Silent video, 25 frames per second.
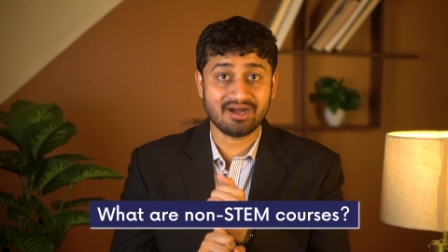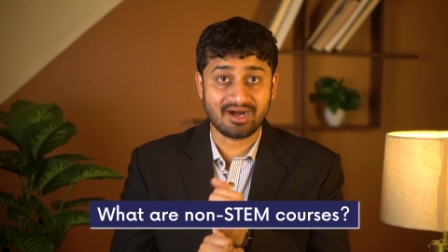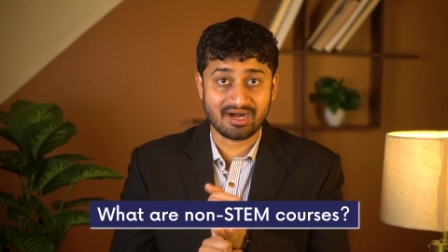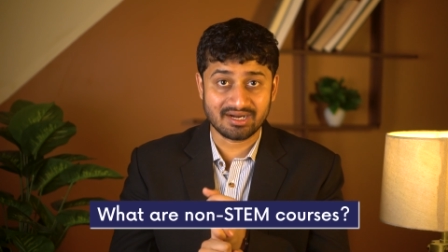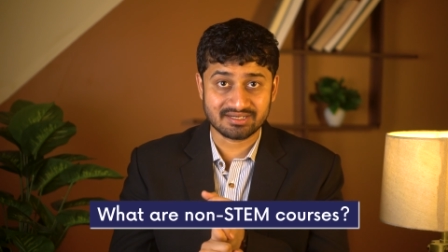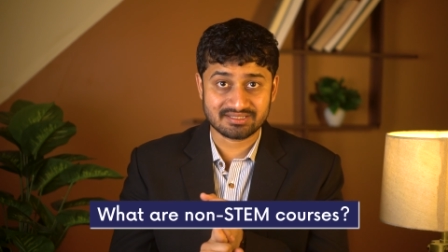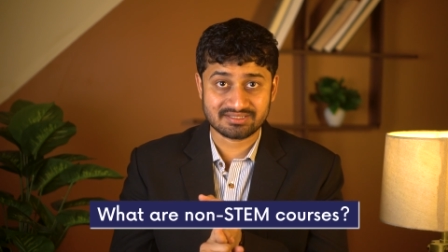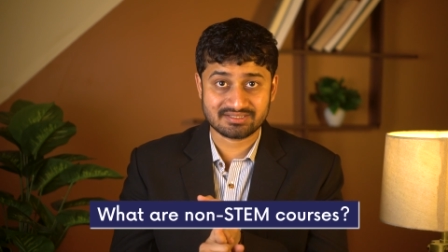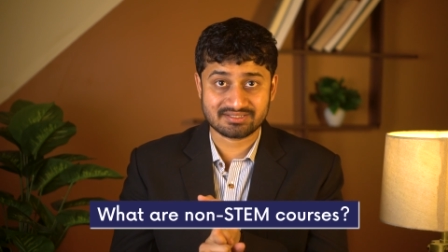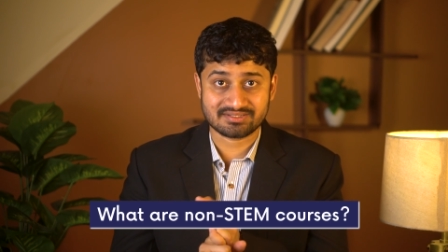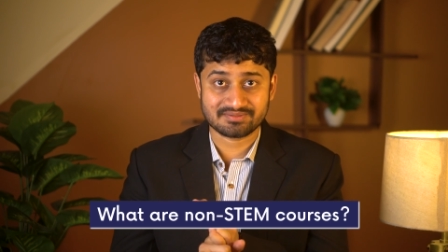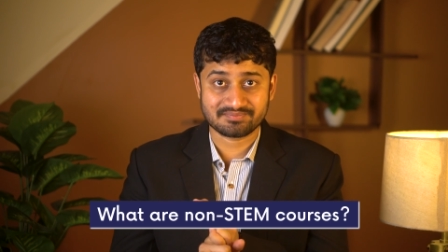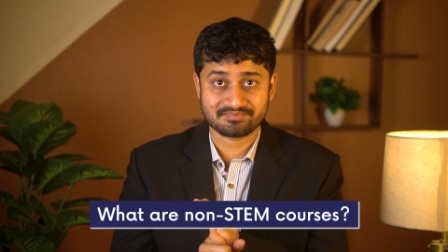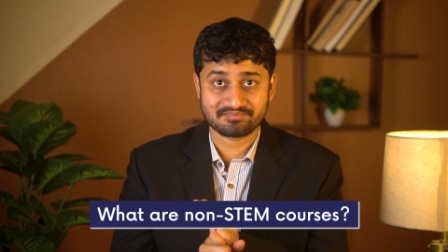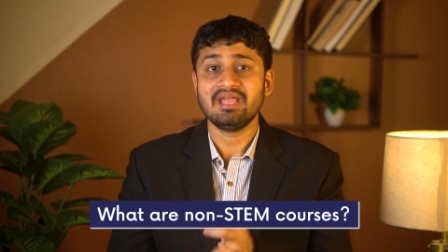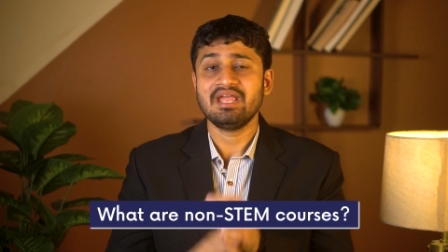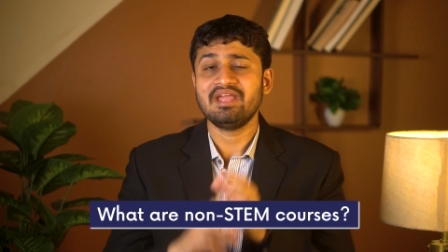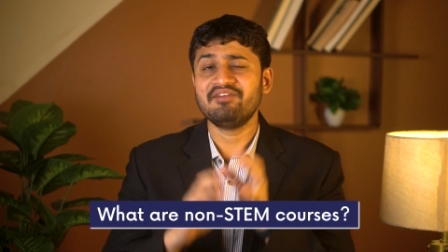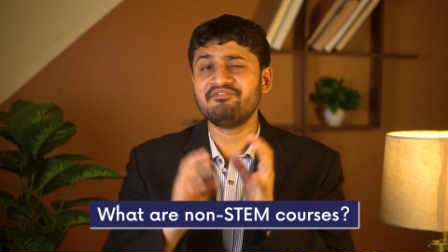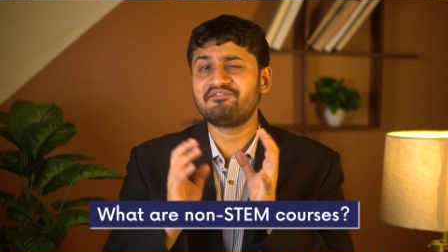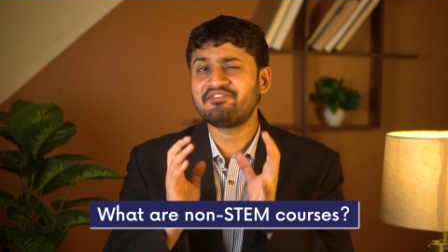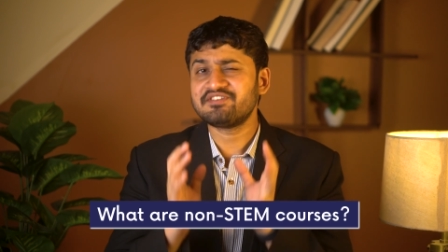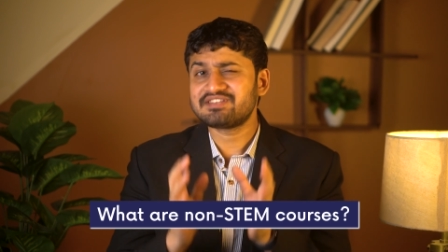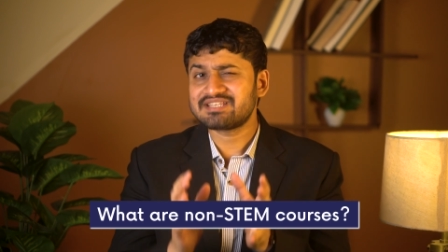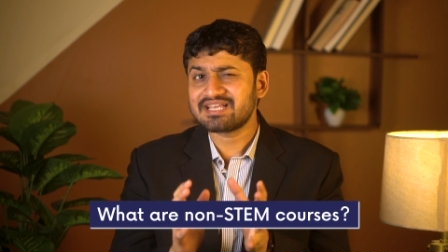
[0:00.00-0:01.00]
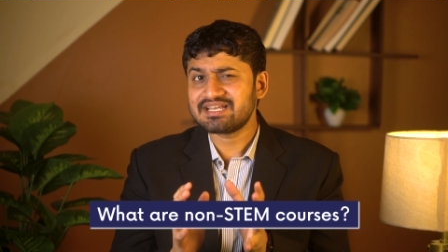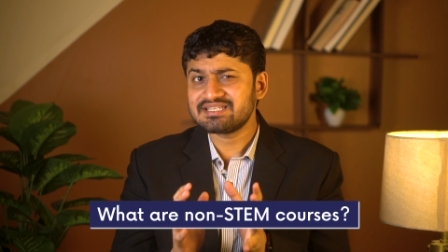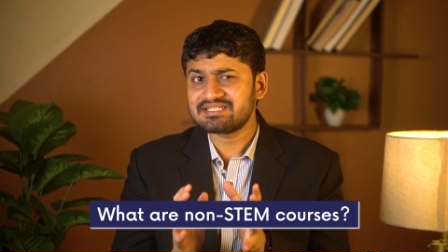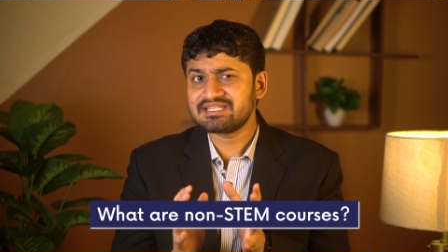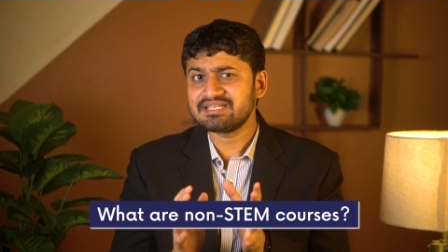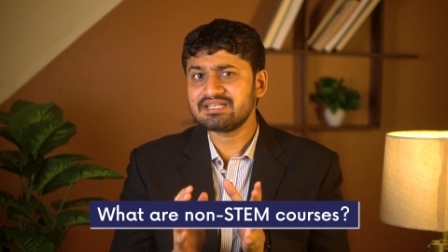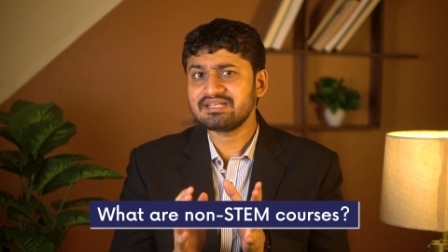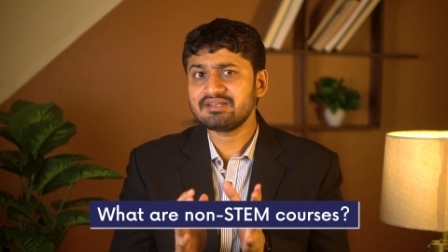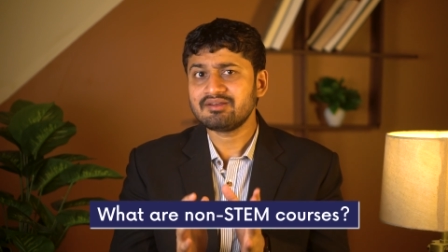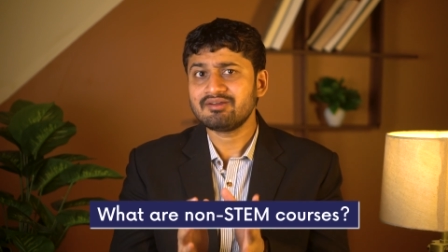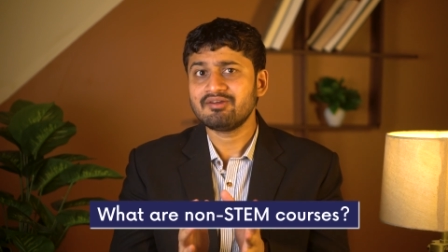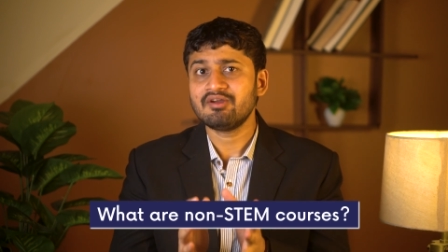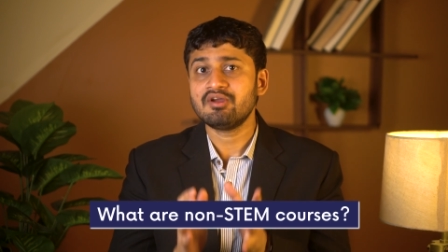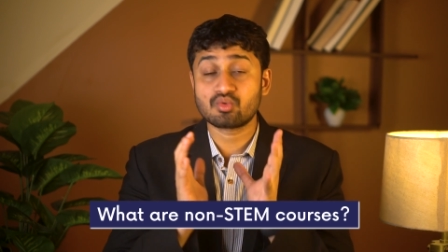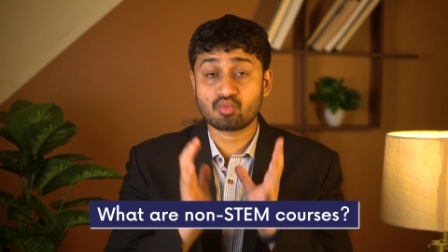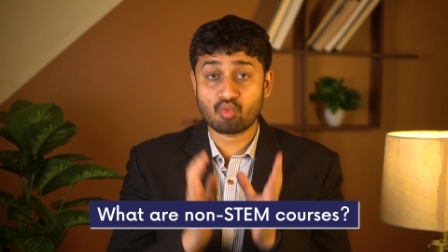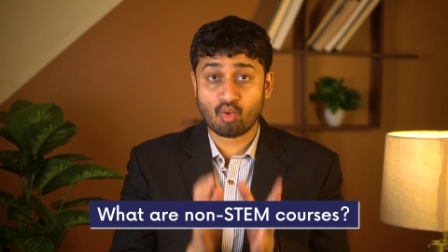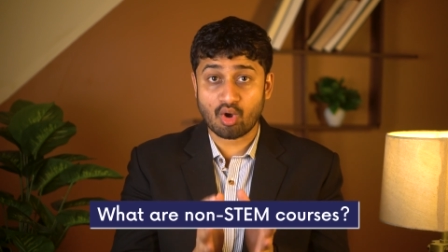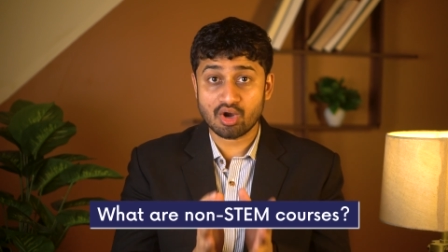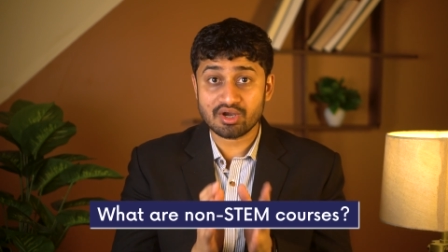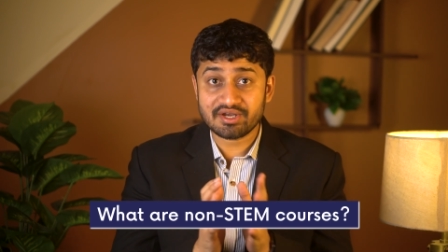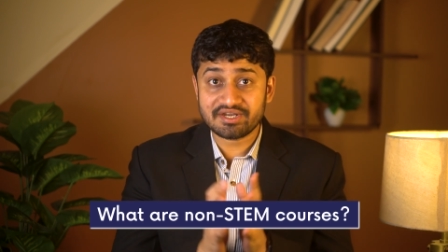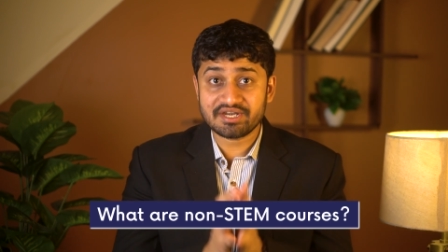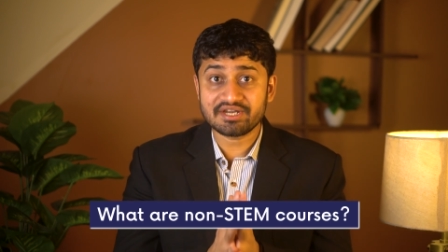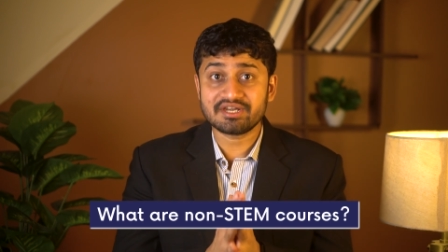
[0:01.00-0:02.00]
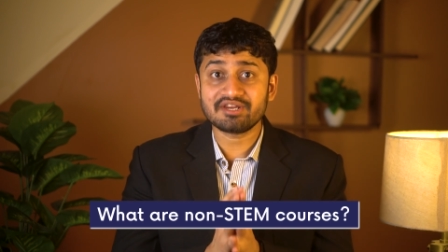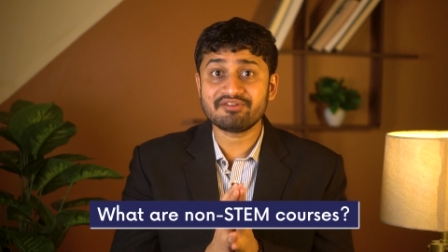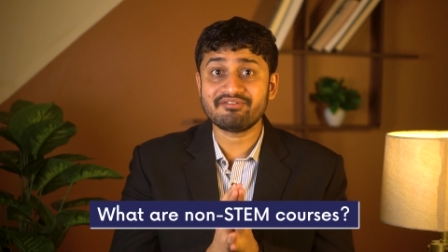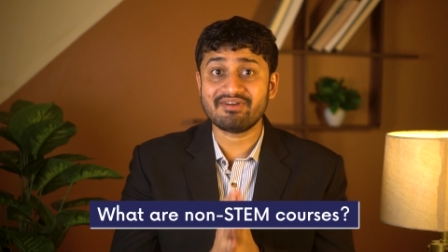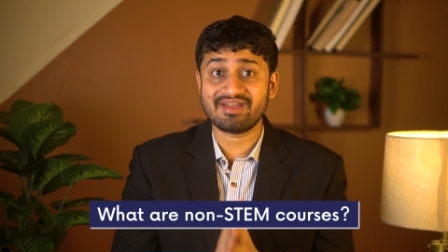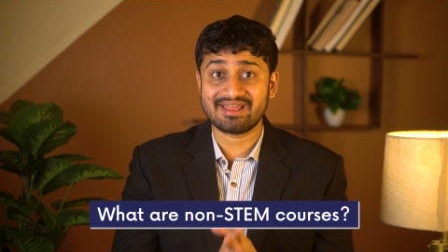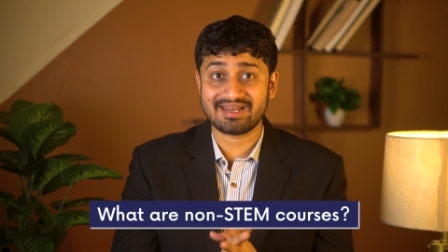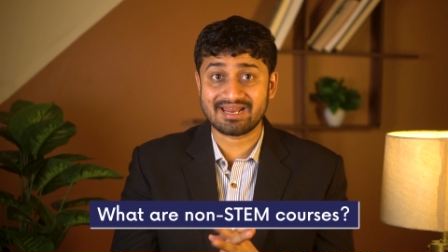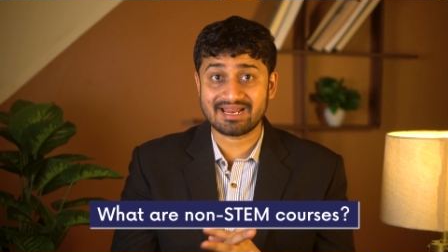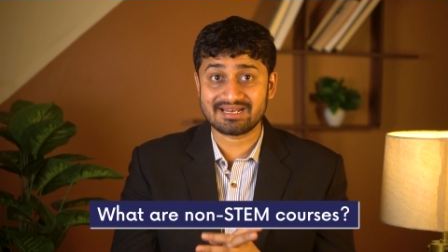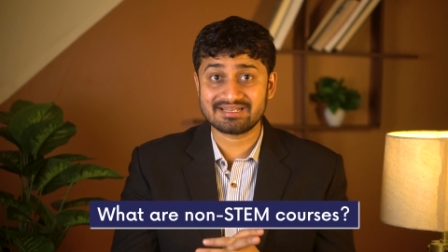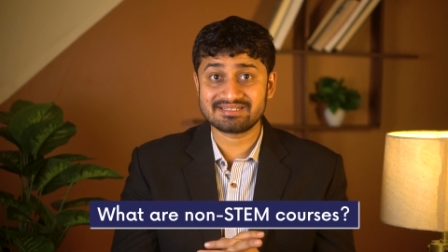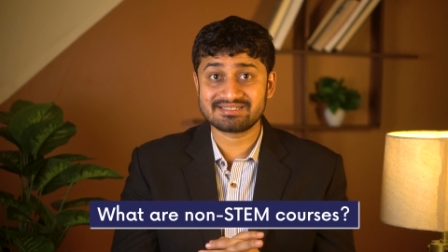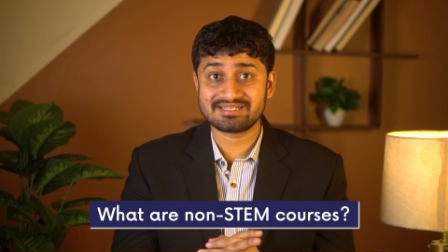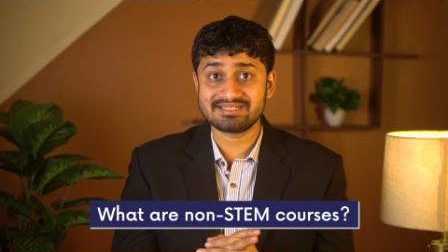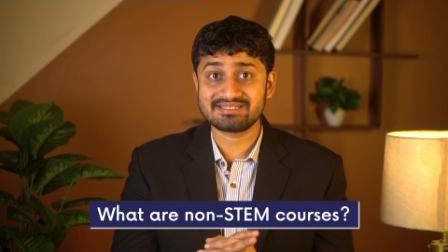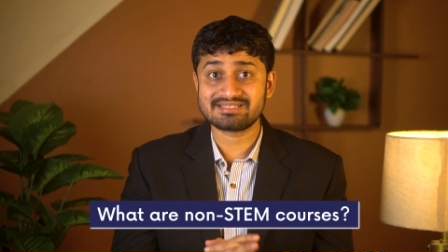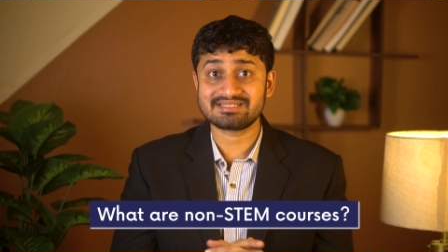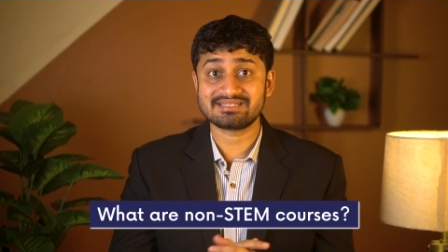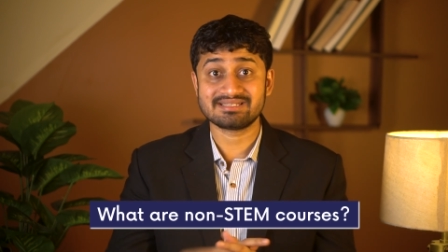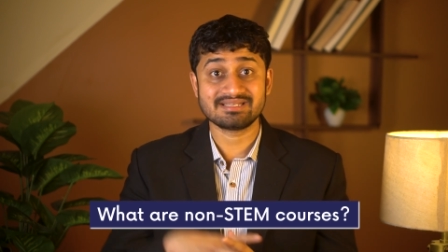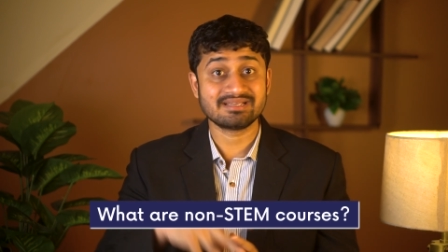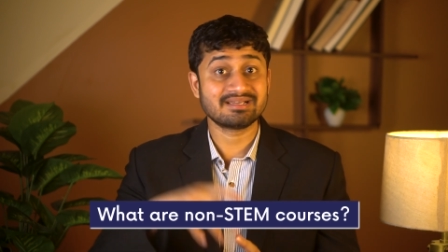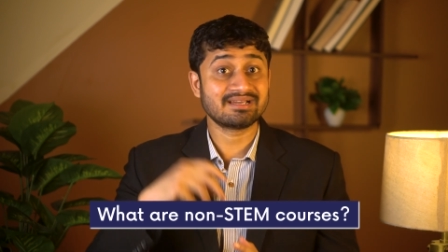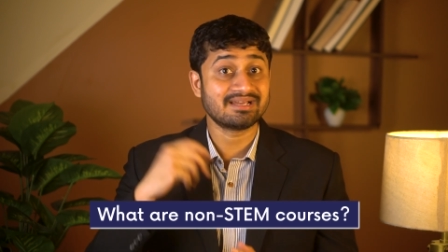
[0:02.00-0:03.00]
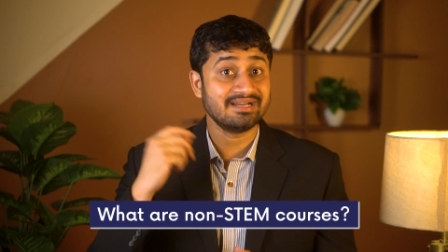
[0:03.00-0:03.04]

the arts, emphasizing qualitative analysis,